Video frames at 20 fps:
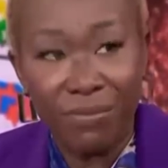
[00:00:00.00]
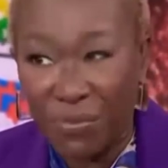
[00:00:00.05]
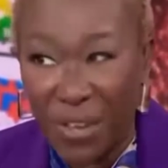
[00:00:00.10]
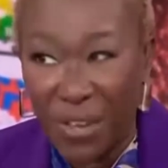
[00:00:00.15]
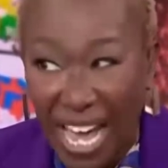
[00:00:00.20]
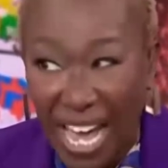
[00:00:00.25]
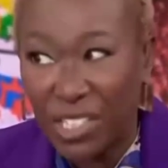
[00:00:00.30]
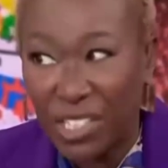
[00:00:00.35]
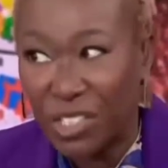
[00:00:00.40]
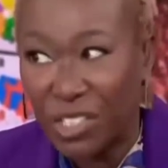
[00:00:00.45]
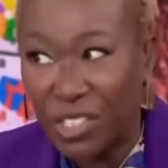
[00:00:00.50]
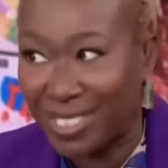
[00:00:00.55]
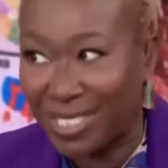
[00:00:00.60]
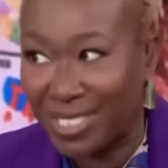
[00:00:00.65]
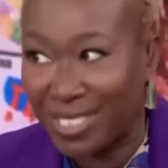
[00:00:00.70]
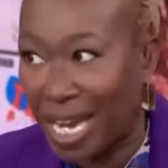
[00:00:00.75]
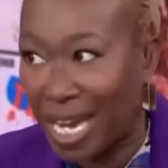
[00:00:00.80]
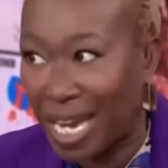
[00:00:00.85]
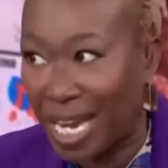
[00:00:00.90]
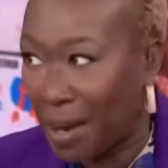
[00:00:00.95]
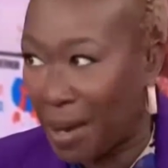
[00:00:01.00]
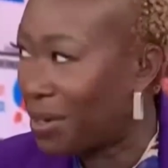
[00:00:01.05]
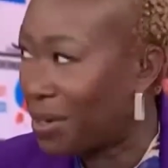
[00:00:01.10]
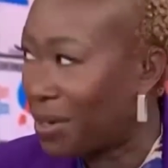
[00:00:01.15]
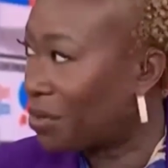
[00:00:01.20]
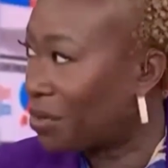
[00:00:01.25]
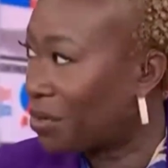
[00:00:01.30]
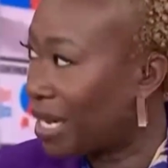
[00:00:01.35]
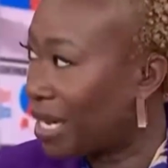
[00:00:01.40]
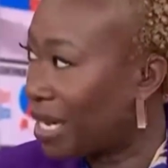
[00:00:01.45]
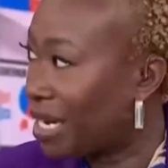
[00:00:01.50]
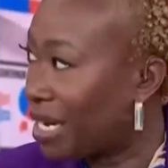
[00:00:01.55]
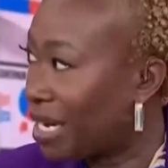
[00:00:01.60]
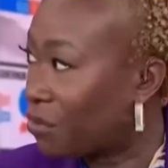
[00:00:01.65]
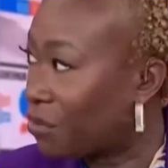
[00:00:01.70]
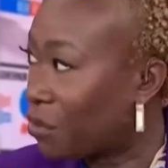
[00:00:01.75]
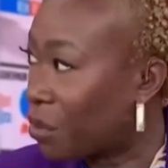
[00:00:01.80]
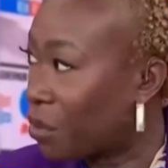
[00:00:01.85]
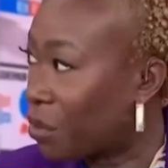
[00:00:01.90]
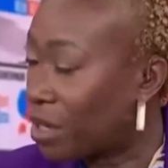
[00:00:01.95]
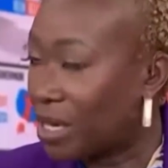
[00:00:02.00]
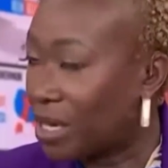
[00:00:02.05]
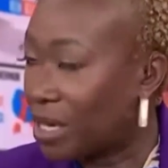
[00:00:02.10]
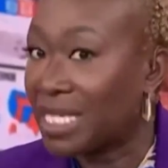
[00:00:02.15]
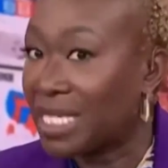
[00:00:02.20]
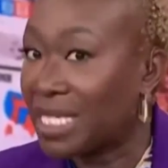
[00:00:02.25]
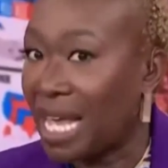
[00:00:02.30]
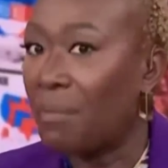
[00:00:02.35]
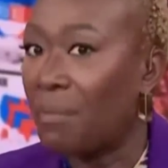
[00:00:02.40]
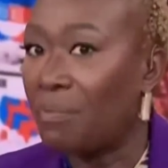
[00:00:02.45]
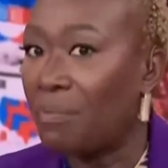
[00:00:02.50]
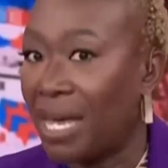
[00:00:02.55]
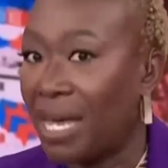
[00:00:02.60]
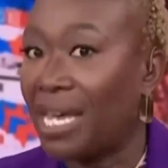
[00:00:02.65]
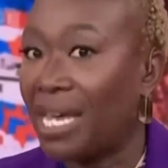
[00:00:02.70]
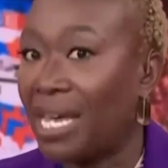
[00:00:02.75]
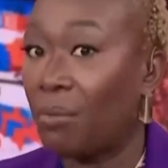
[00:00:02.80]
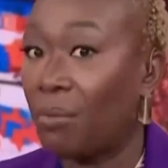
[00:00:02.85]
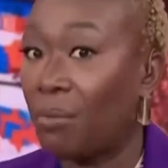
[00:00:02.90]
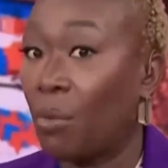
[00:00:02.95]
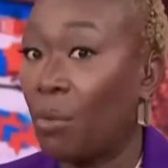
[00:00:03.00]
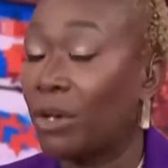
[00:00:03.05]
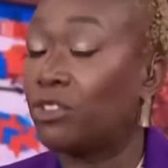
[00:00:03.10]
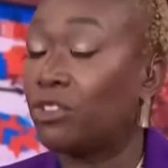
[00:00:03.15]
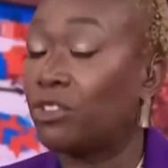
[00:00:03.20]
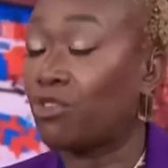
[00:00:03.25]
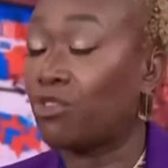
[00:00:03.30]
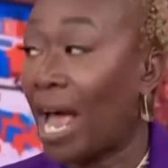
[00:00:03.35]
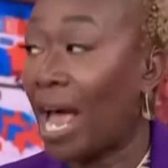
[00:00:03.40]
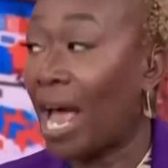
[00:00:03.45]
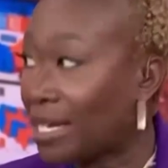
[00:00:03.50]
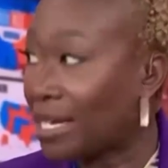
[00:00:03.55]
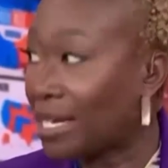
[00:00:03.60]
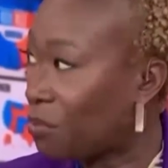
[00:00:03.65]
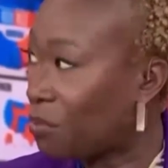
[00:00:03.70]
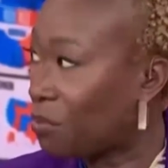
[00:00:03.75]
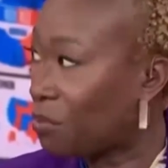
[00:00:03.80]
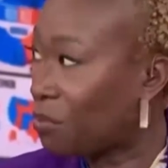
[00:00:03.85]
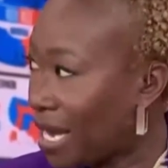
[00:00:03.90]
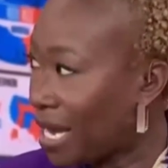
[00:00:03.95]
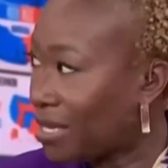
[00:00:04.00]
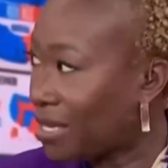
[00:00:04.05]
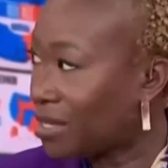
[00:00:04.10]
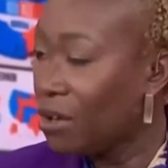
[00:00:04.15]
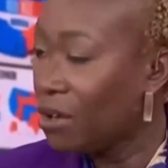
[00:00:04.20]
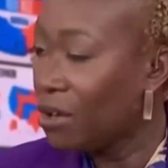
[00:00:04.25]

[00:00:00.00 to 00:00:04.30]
fascist-type government in Florida, does that make it a more attractive place?